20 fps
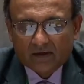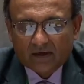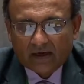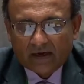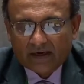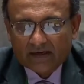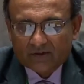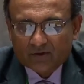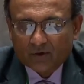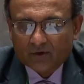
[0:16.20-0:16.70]

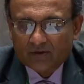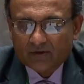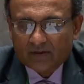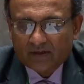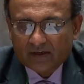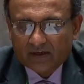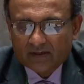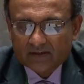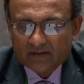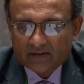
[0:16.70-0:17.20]
I join the
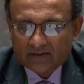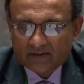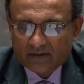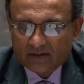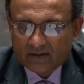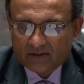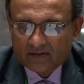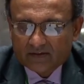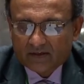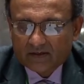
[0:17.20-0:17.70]
others in
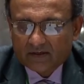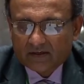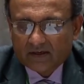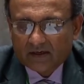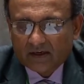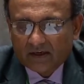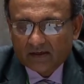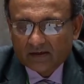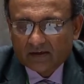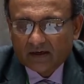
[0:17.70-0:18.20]
extending
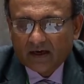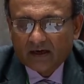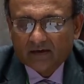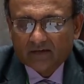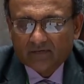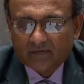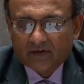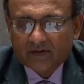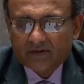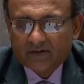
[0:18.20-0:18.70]
our
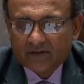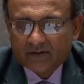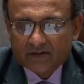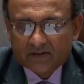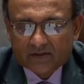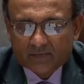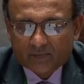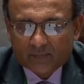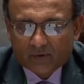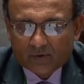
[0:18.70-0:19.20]
unflinching
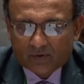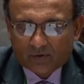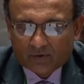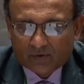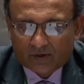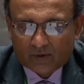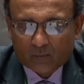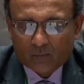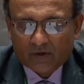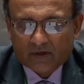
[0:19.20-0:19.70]
support to
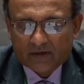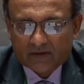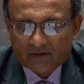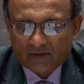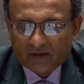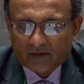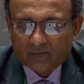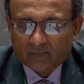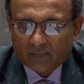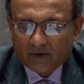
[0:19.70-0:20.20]
the work
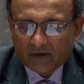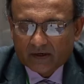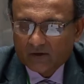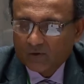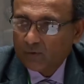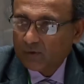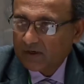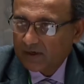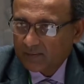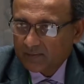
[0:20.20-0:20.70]
done by
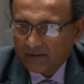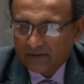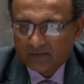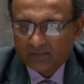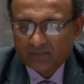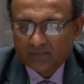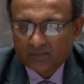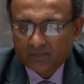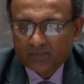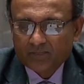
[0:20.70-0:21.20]
UNAMA
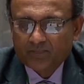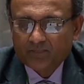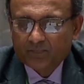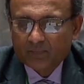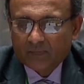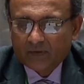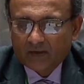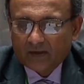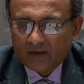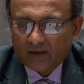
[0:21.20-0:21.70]

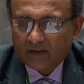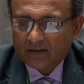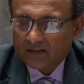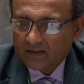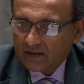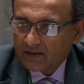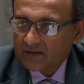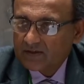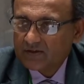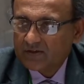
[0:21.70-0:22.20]
in
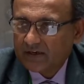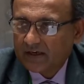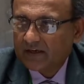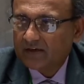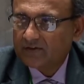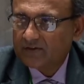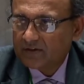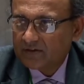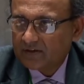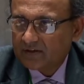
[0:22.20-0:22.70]
these
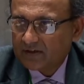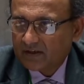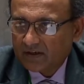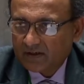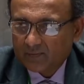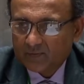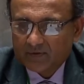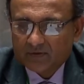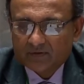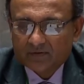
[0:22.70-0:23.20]
challenging
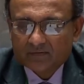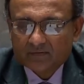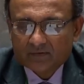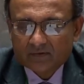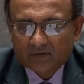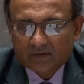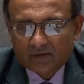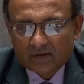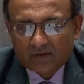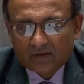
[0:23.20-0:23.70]
times.
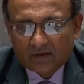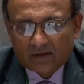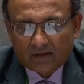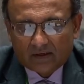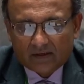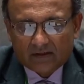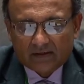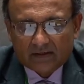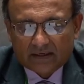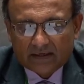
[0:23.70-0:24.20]

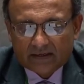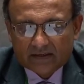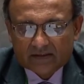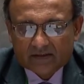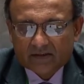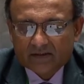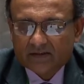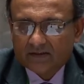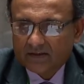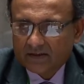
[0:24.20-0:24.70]
India has
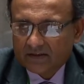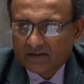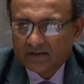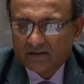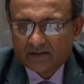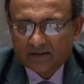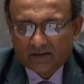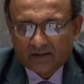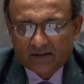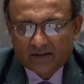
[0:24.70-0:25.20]

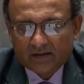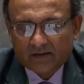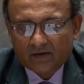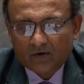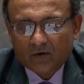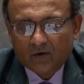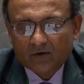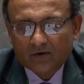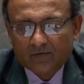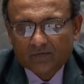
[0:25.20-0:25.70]
consistently
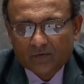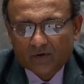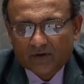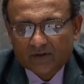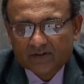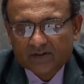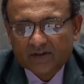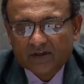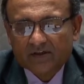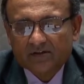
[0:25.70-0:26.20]
called for a
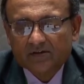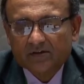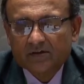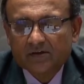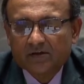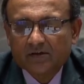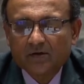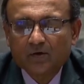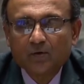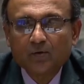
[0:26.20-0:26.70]
central
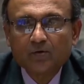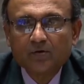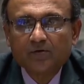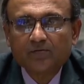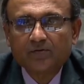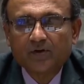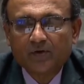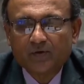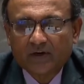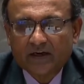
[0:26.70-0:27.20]
role of
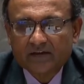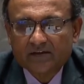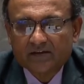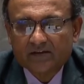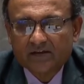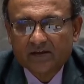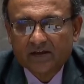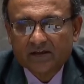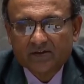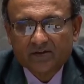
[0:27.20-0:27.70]
the United
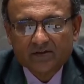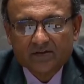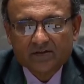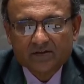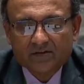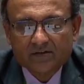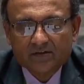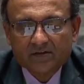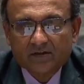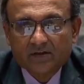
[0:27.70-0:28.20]

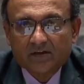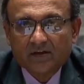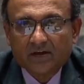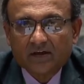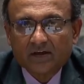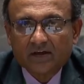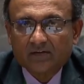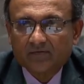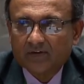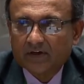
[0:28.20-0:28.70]
Nations
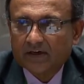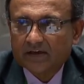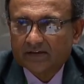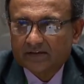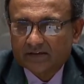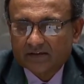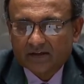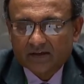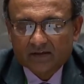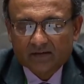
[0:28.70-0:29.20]
in
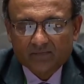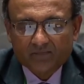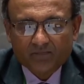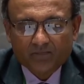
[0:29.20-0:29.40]
Afghanistan.